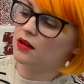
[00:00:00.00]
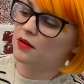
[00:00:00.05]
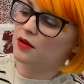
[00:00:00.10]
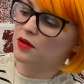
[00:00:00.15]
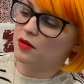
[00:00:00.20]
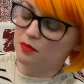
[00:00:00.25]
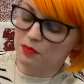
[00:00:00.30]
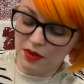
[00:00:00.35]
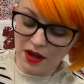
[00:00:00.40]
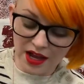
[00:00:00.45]

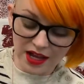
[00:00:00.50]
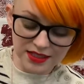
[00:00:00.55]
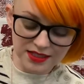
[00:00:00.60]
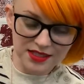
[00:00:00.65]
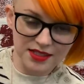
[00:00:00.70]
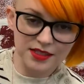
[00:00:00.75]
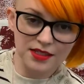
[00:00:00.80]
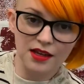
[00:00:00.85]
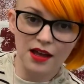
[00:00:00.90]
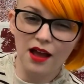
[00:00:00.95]
But
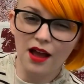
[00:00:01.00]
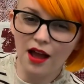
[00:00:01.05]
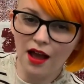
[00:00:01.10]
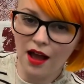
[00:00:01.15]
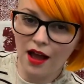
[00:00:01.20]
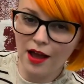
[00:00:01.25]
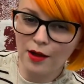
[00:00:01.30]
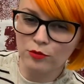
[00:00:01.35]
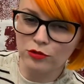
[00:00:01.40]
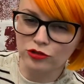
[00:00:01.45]
I
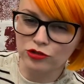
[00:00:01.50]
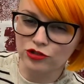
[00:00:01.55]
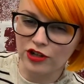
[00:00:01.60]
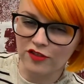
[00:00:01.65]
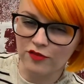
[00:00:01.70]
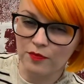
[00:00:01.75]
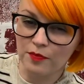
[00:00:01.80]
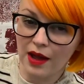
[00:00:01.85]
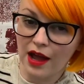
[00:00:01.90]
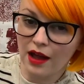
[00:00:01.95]
will drive
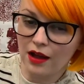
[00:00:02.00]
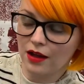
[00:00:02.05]
back